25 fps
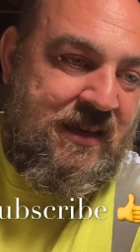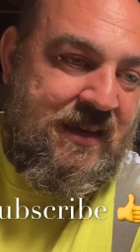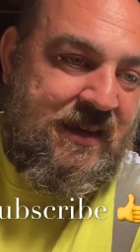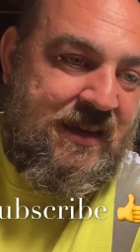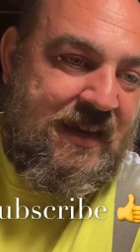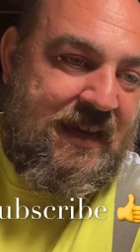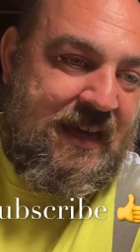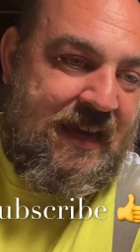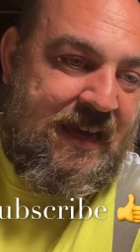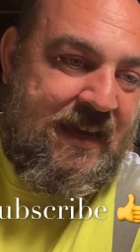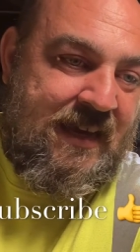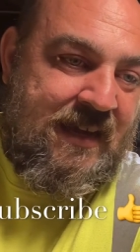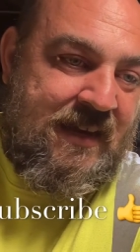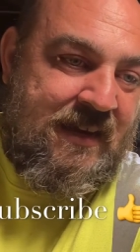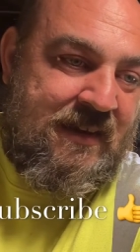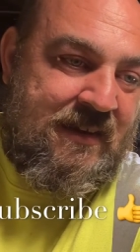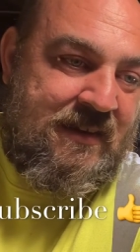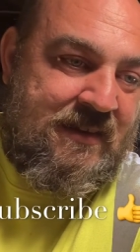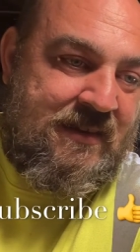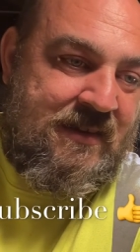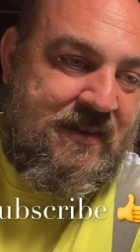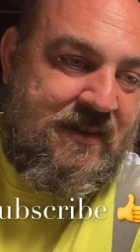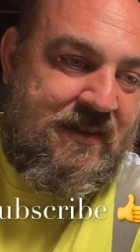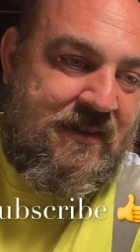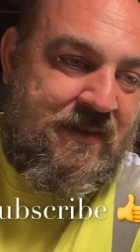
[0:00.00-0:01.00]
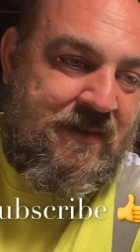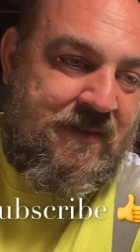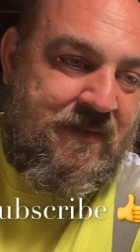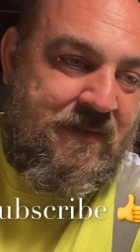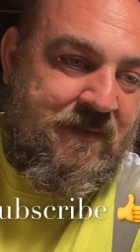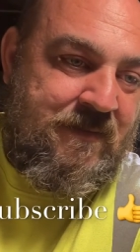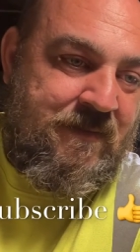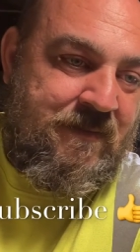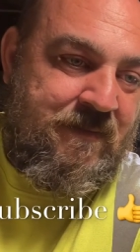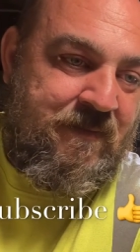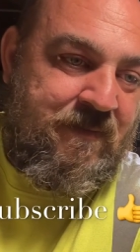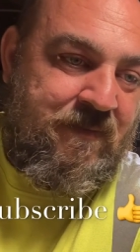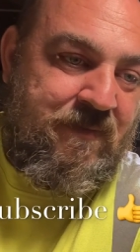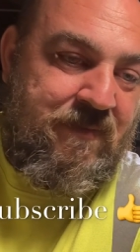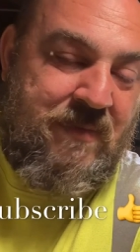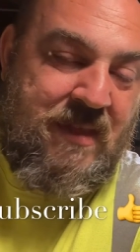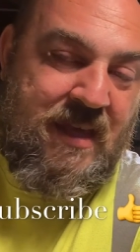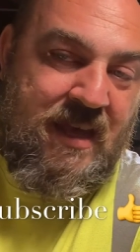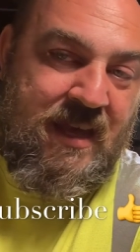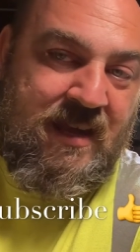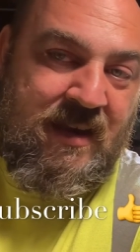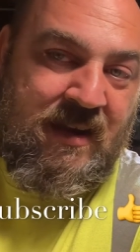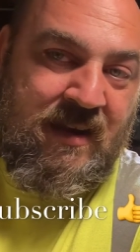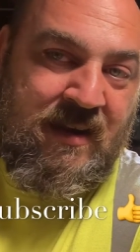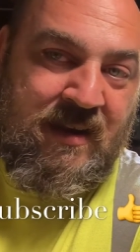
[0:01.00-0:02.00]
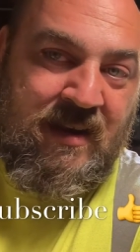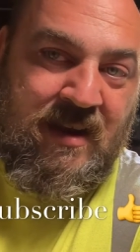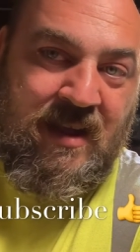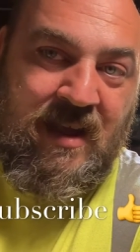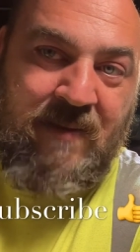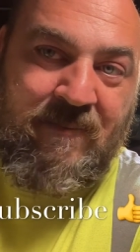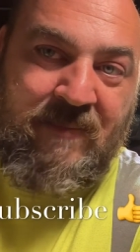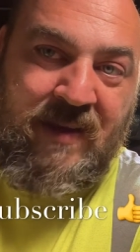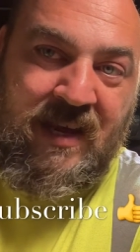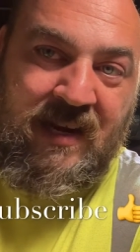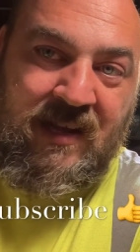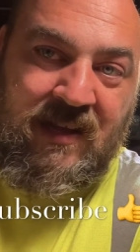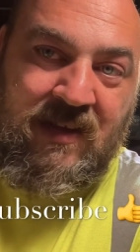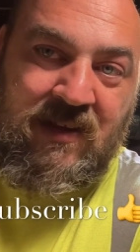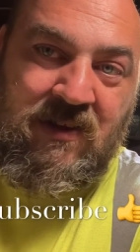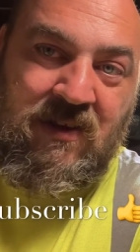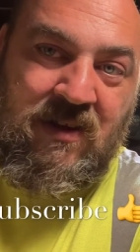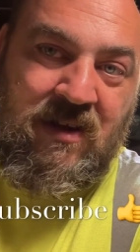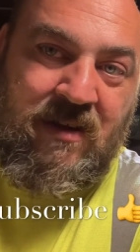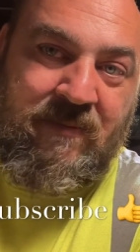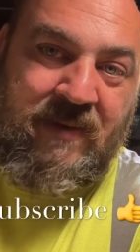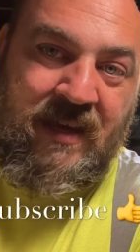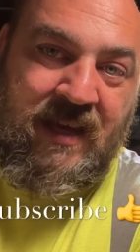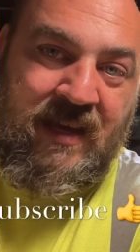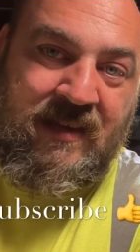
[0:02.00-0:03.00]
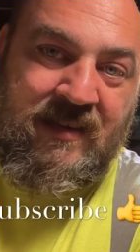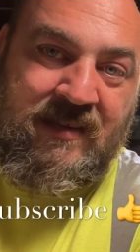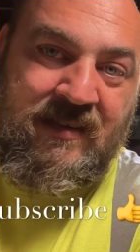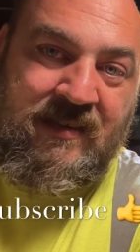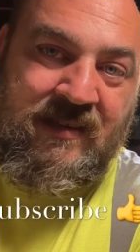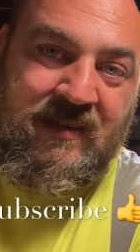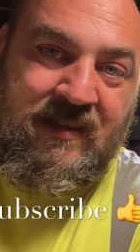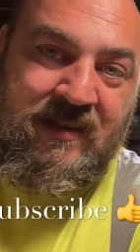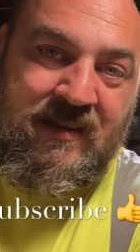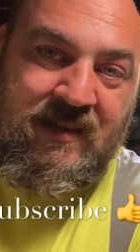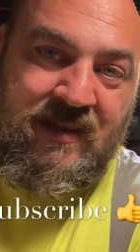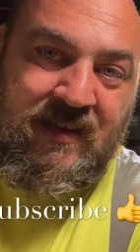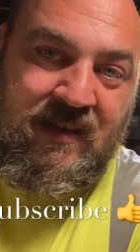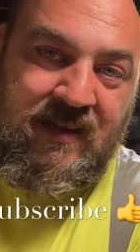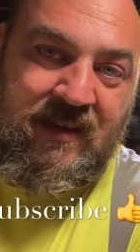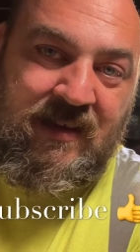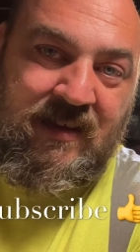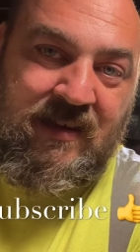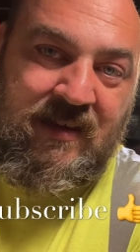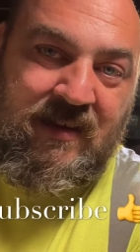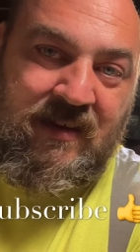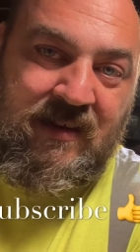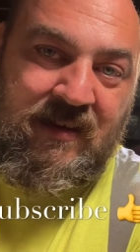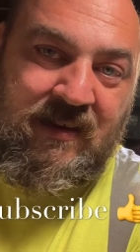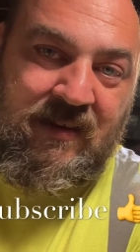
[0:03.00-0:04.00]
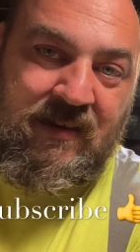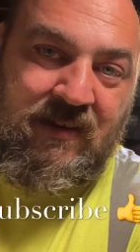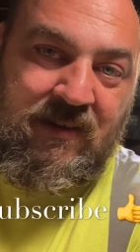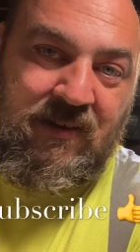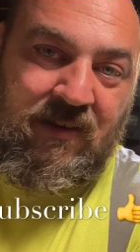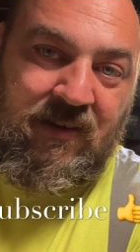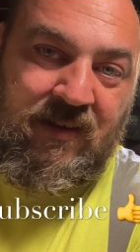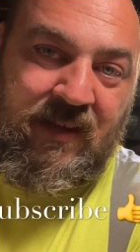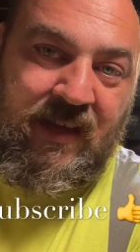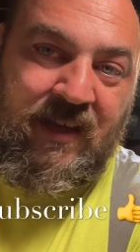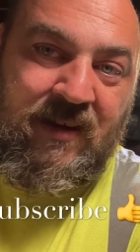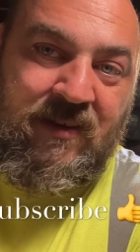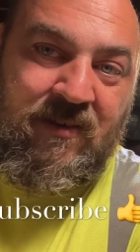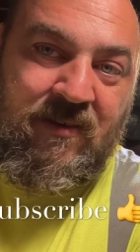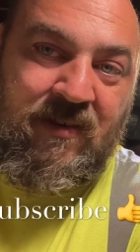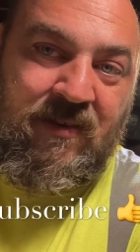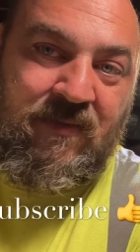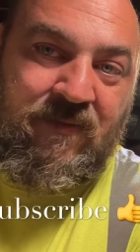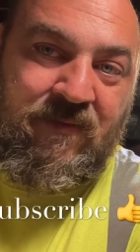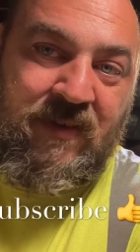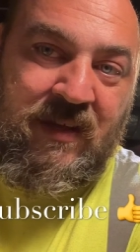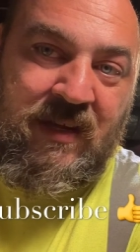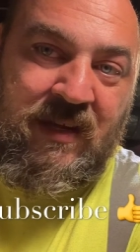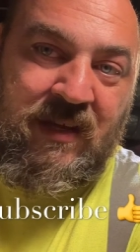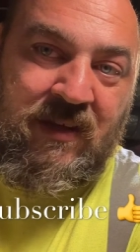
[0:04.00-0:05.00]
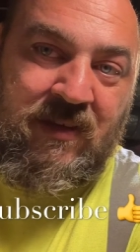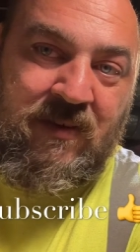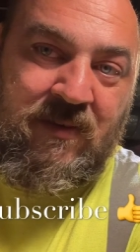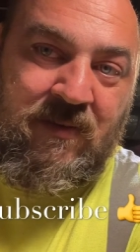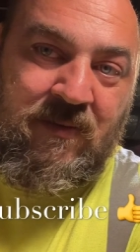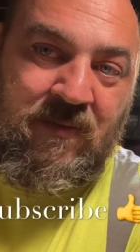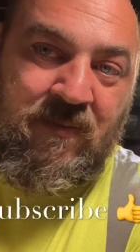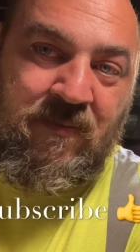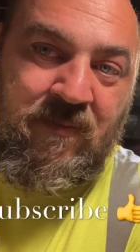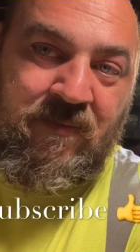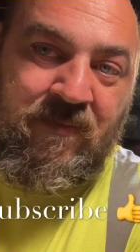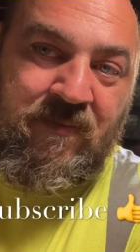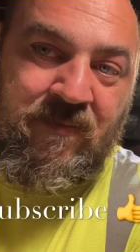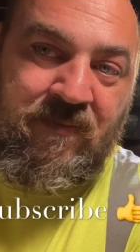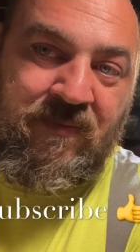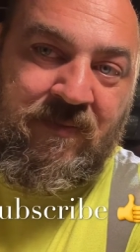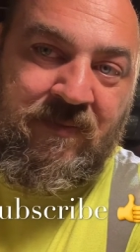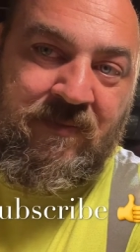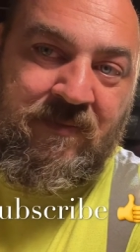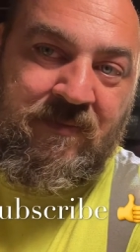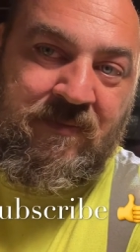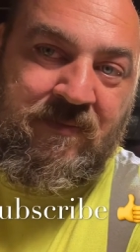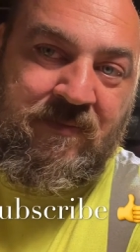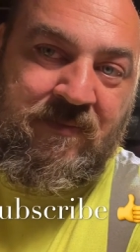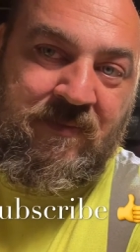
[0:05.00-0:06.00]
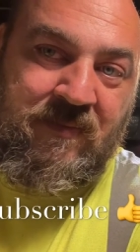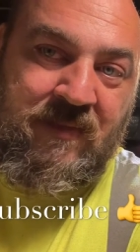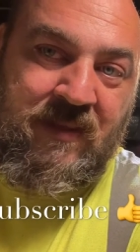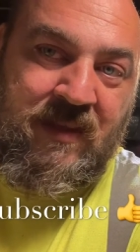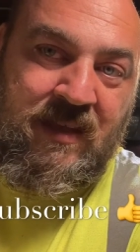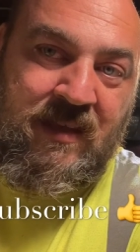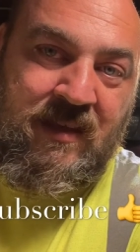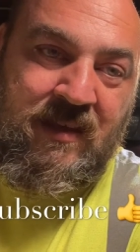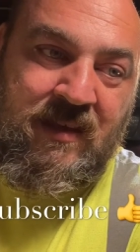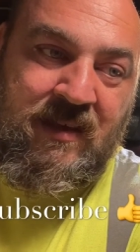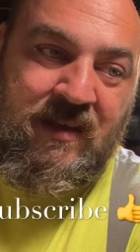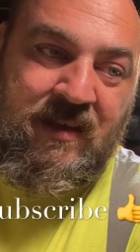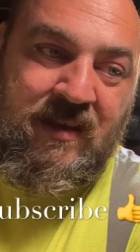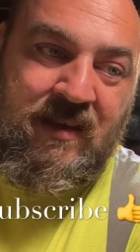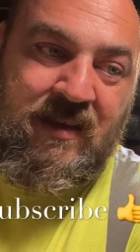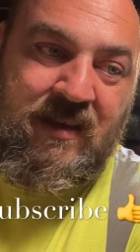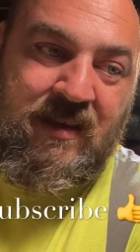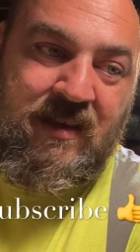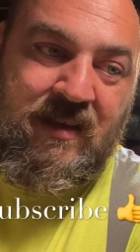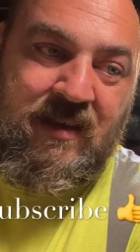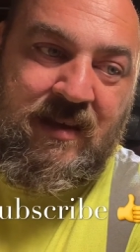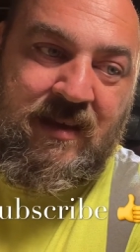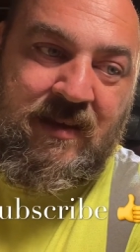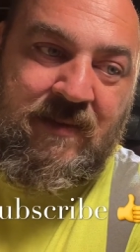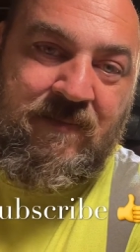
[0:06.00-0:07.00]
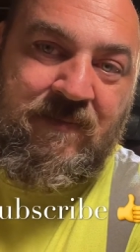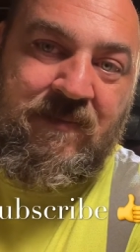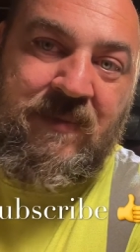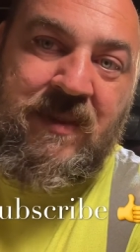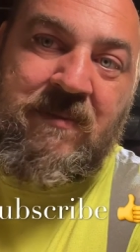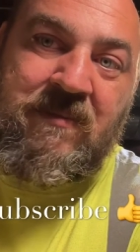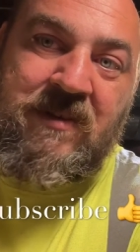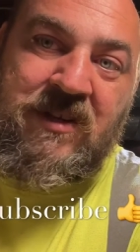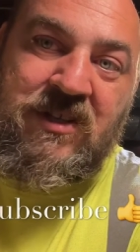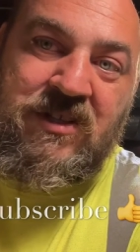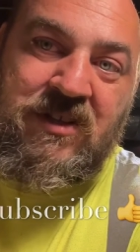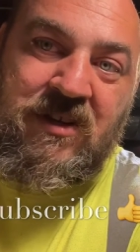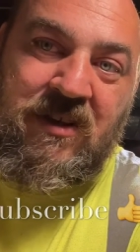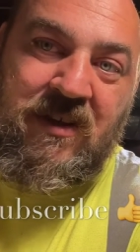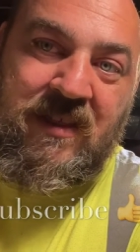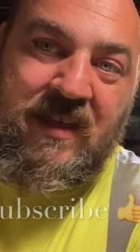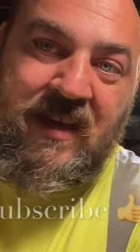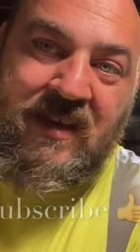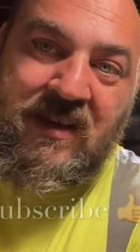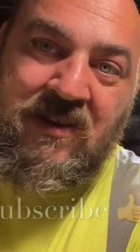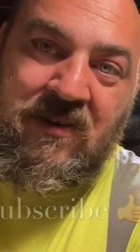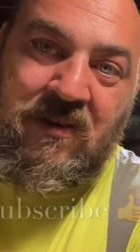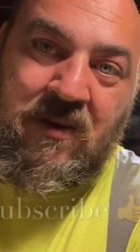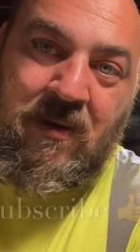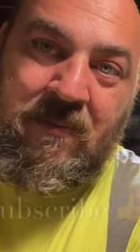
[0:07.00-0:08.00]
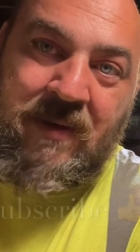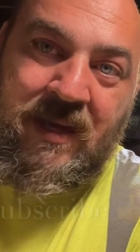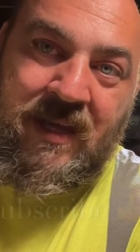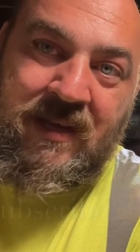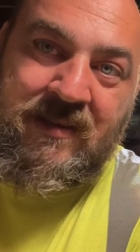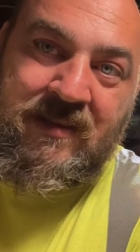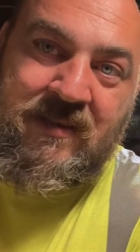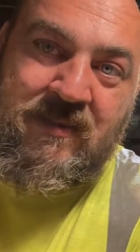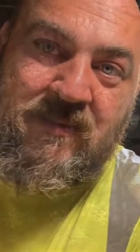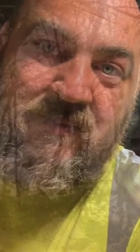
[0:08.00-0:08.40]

And then I made a comment a little later in the video. Uh, let me show you that comment.